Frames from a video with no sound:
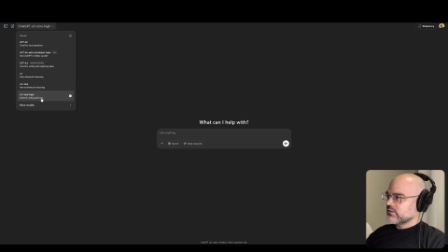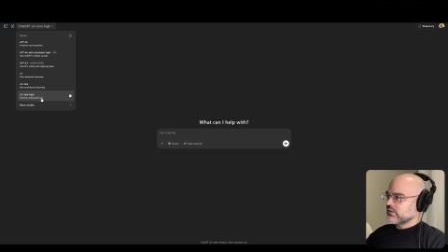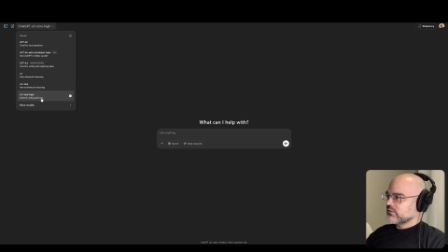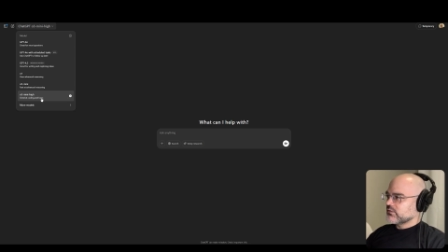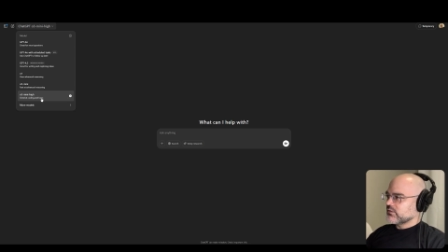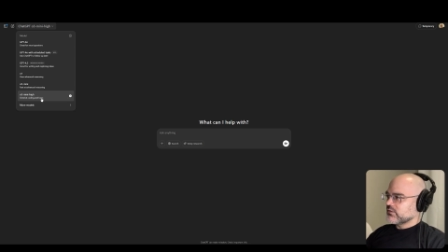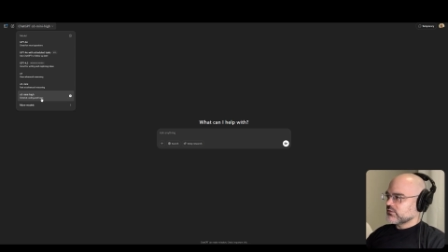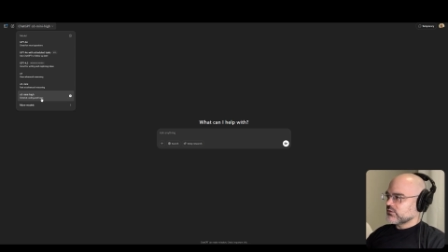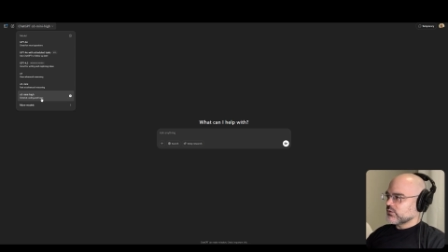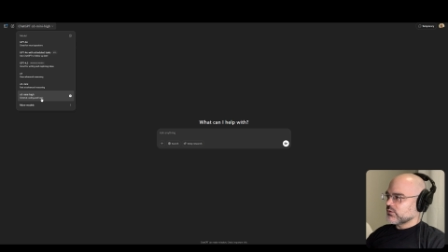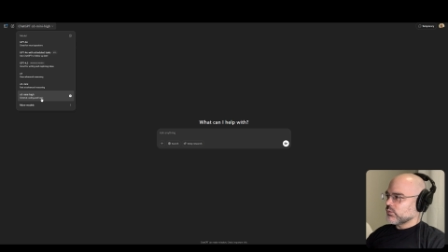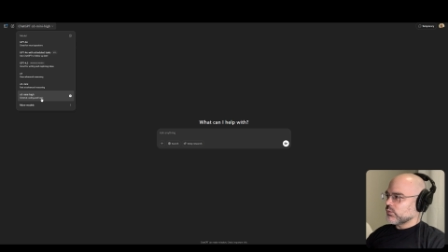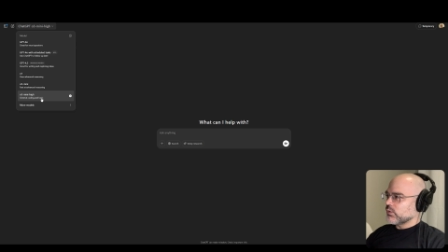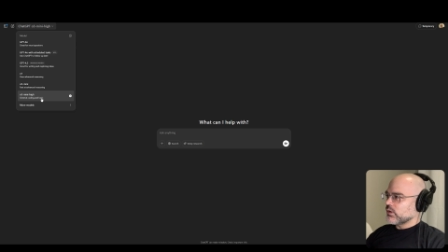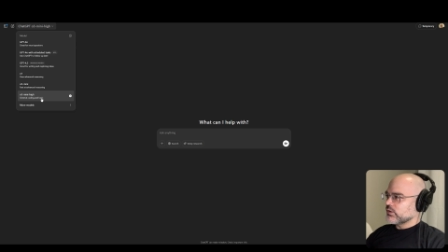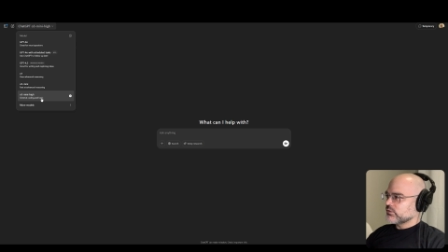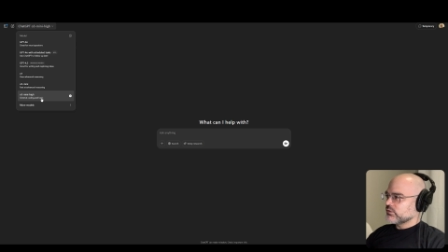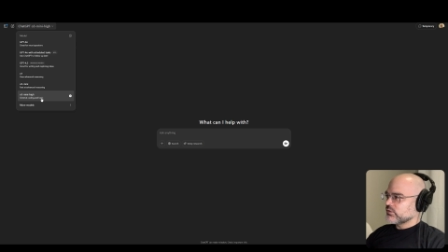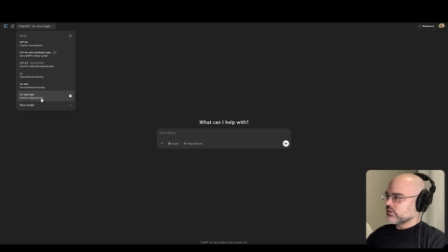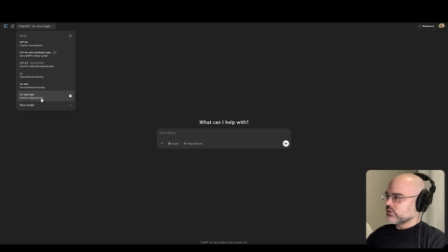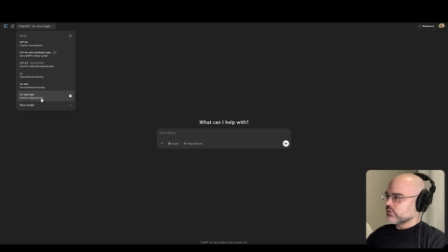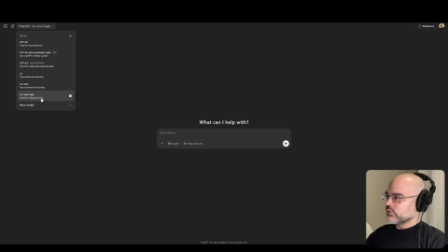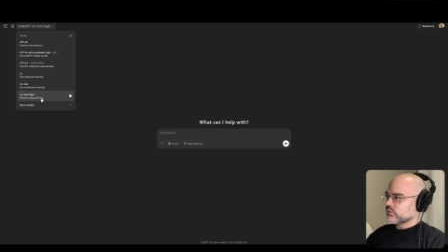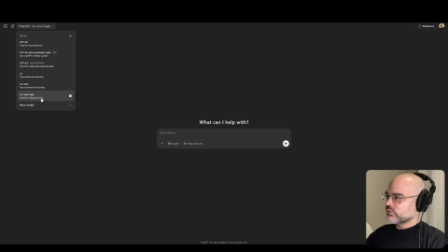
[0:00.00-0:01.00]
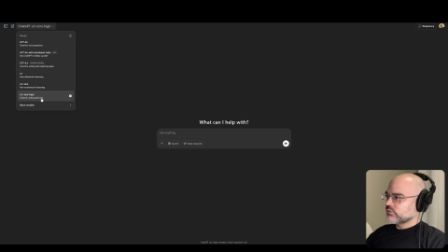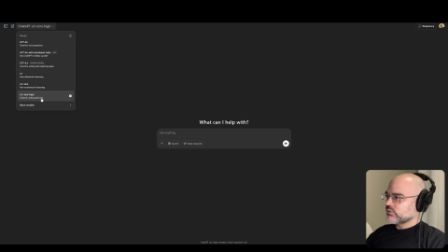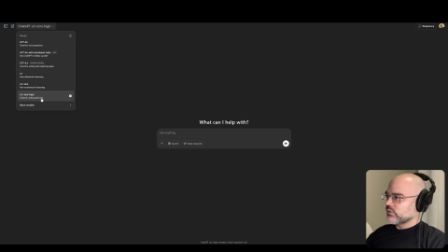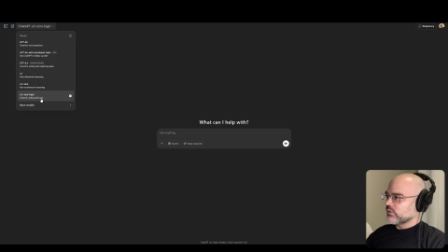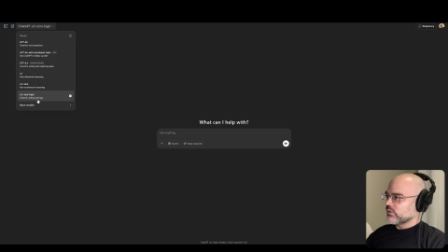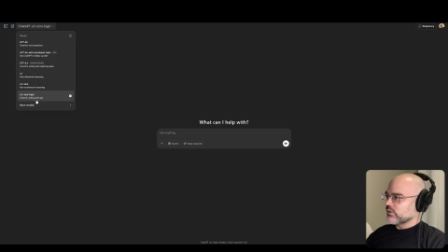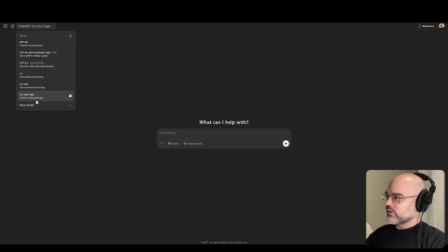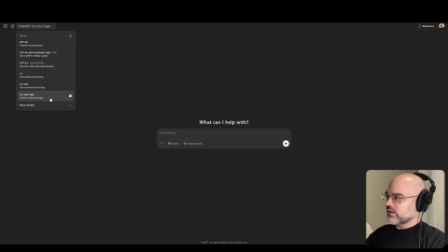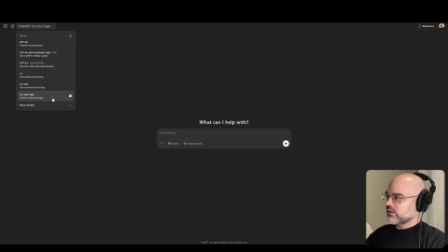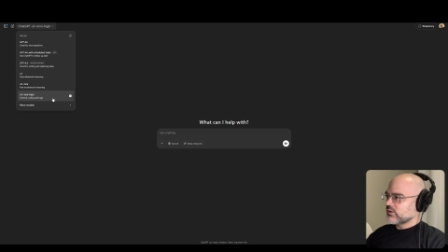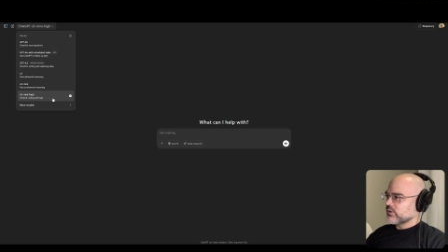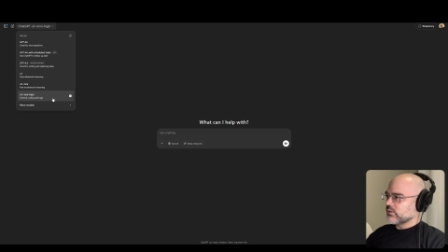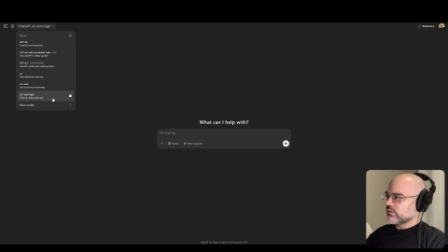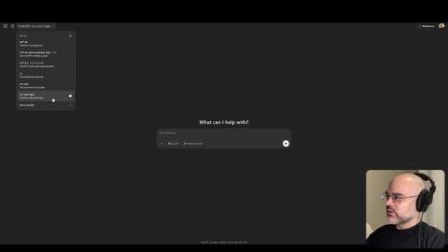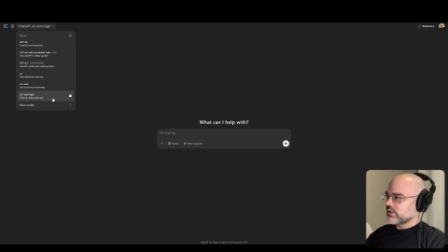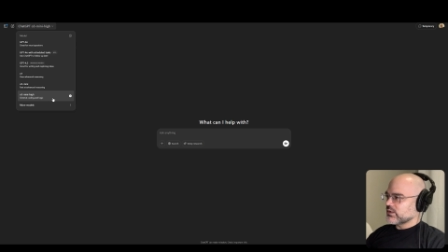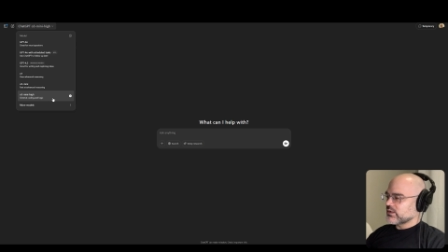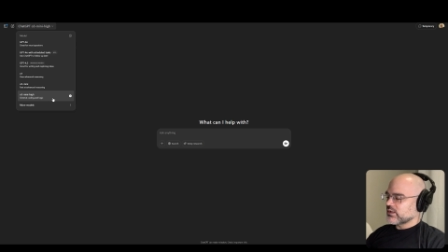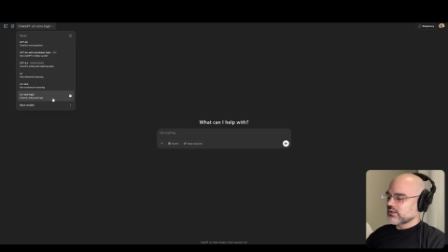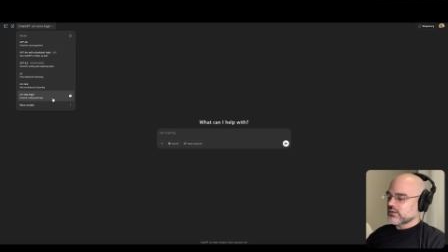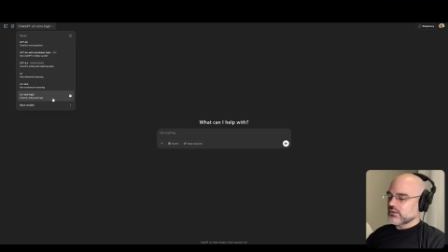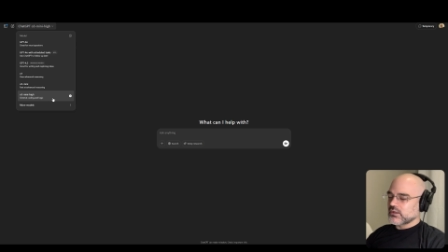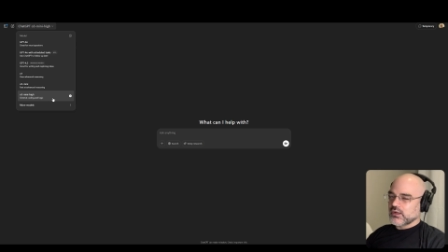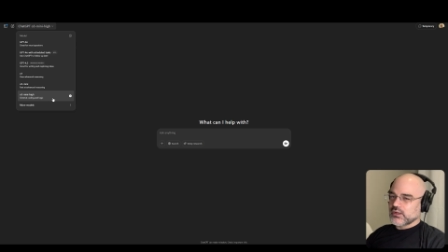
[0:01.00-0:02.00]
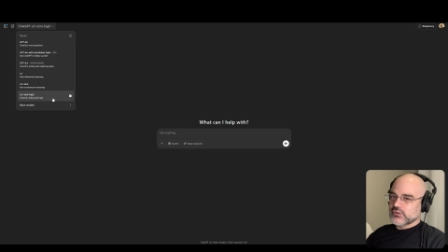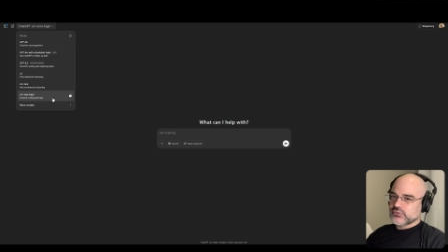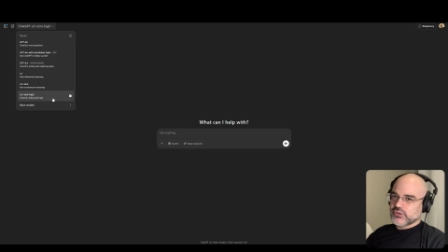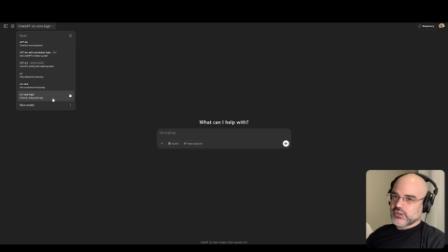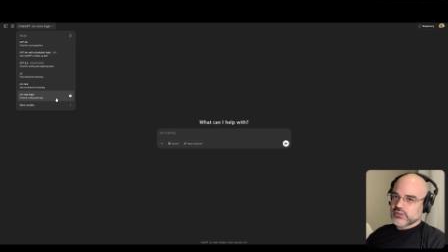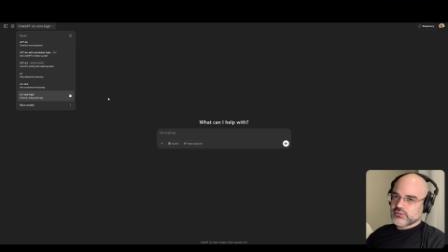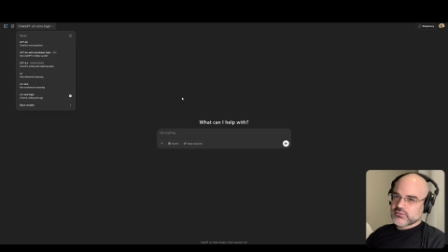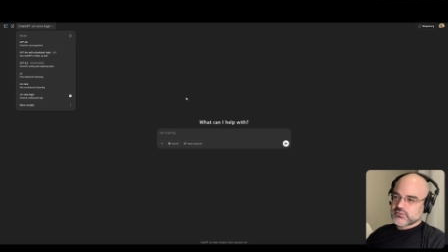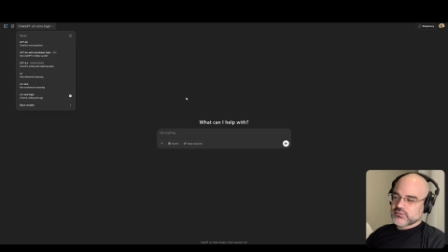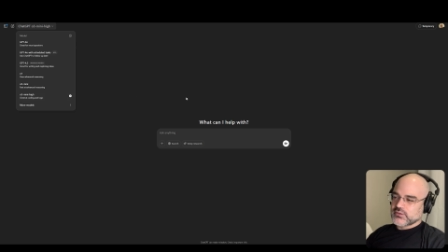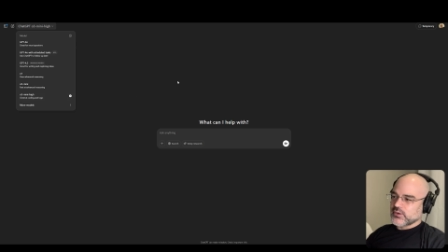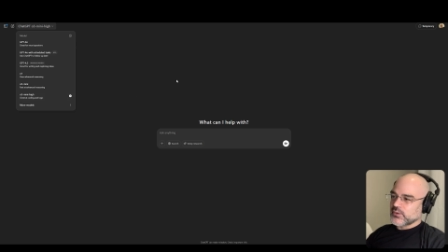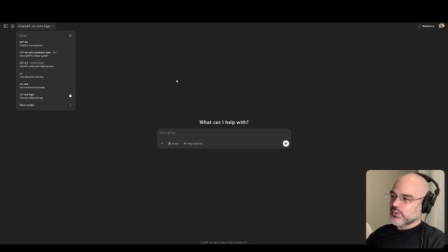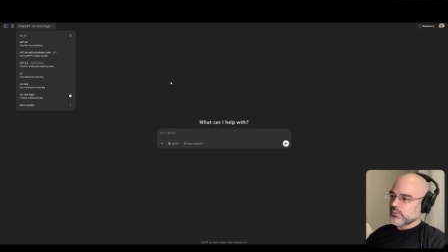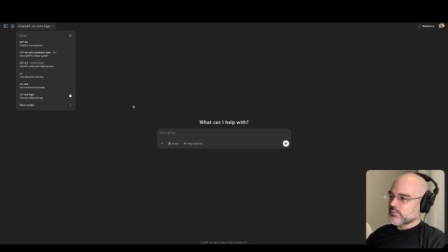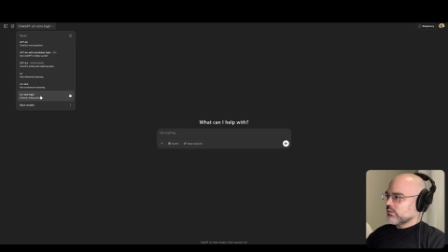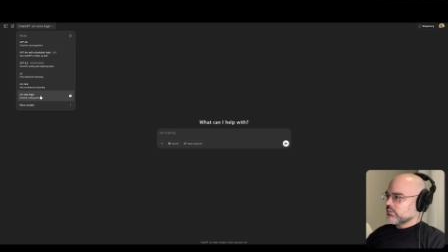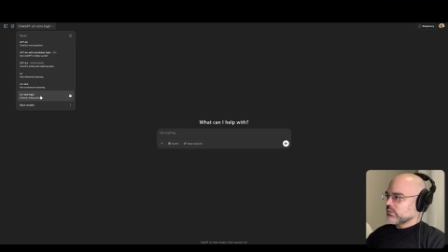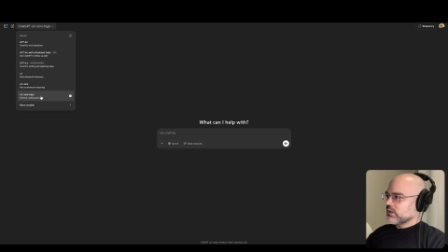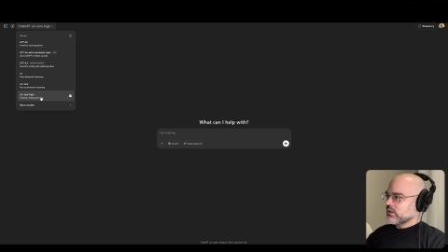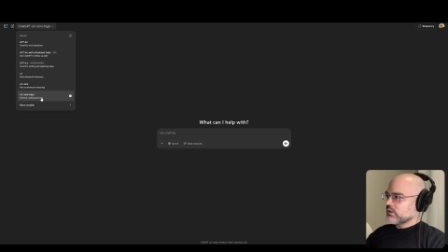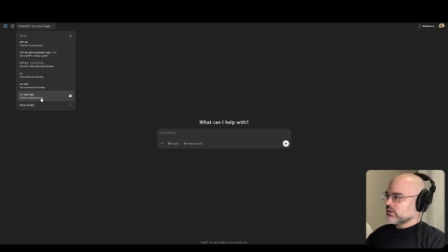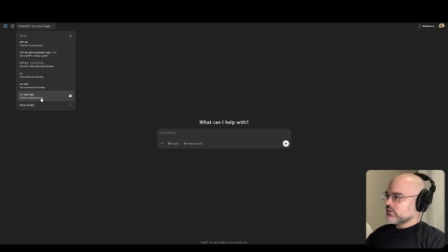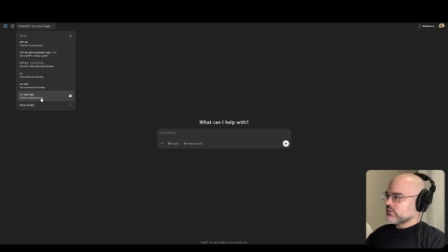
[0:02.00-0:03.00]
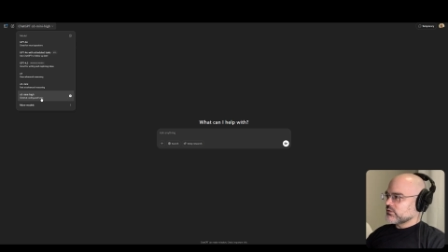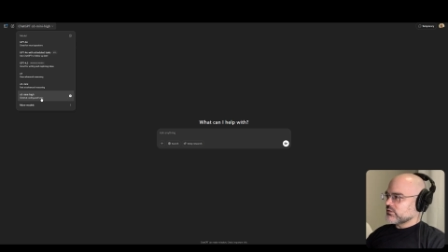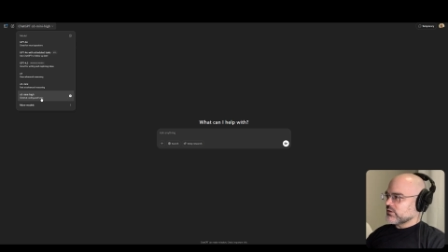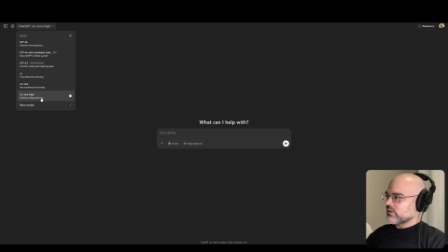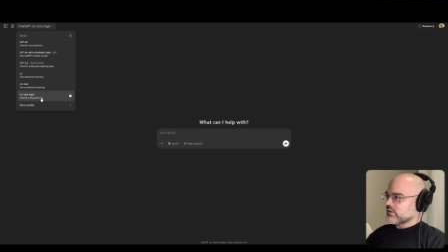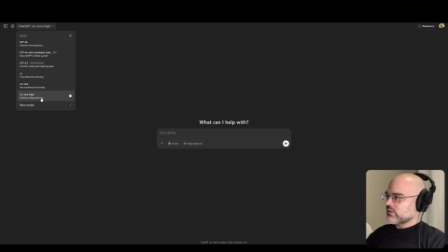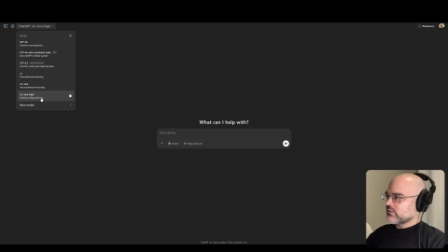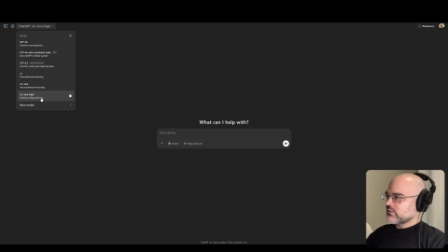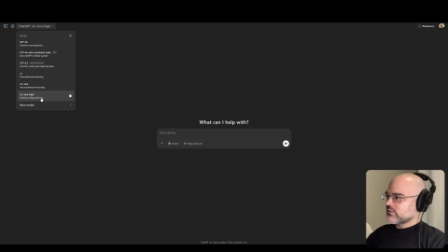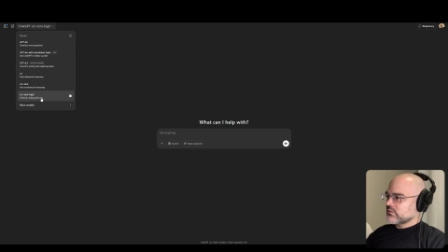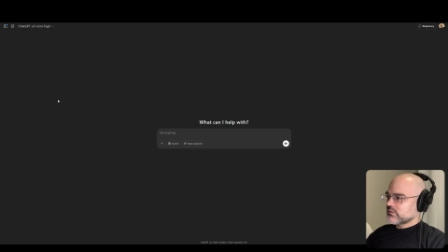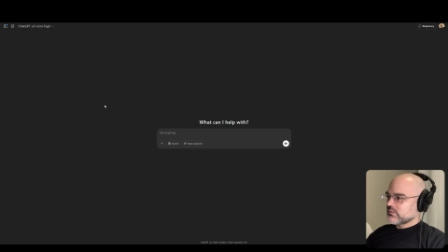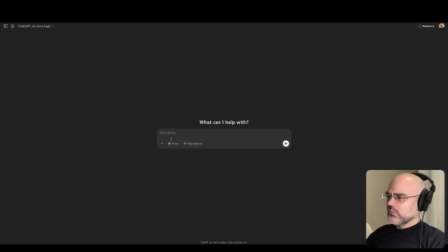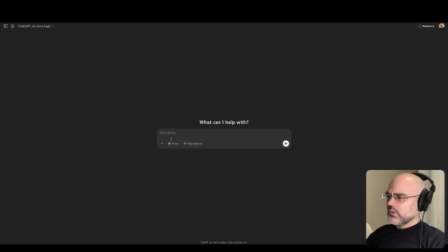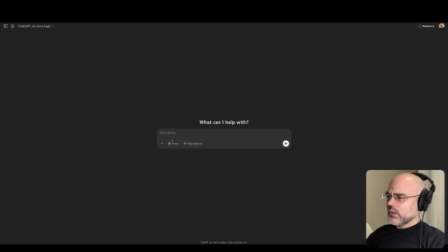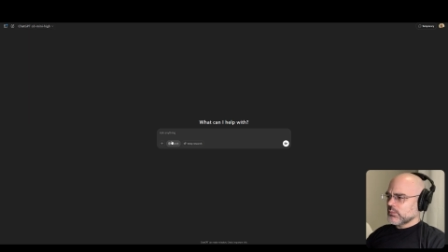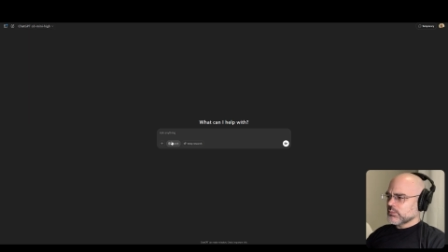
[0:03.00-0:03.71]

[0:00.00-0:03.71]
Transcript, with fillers: this is the one to use for coding and Logic. So I'm going to use this.